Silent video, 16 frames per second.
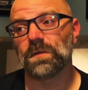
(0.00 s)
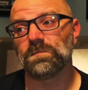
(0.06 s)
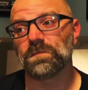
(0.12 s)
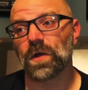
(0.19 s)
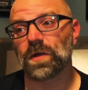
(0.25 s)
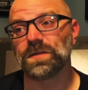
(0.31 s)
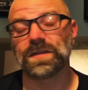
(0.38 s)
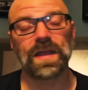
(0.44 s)

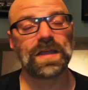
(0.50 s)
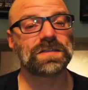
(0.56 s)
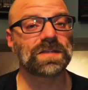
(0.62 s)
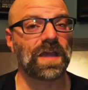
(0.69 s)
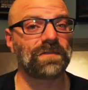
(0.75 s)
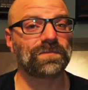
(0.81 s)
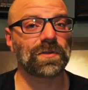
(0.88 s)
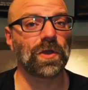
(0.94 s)
on days I
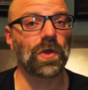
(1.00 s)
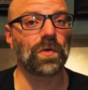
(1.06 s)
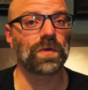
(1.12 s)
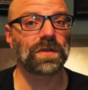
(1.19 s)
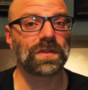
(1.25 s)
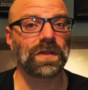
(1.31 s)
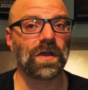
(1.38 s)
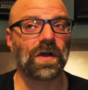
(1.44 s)
have to go
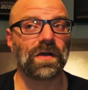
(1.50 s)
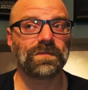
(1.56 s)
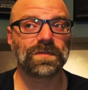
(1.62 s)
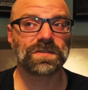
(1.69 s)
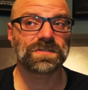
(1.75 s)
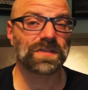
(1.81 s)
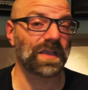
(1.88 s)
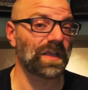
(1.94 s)
into the
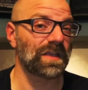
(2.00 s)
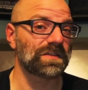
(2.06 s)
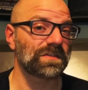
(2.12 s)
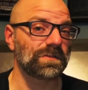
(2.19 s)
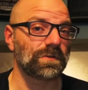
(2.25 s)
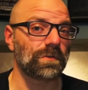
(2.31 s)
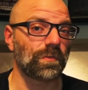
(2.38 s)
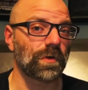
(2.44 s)
office, that gets a
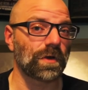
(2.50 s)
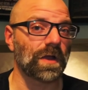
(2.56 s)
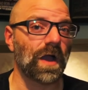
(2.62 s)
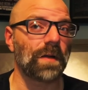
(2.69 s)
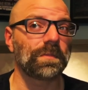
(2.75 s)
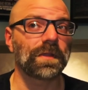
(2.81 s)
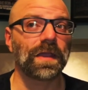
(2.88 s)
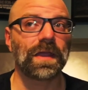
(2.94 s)
little more
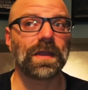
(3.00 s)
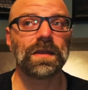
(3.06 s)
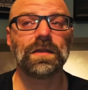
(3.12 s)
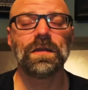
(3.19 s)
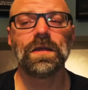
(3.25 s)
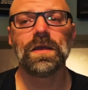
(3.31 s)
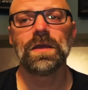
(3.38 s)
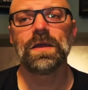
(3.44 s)
complicated.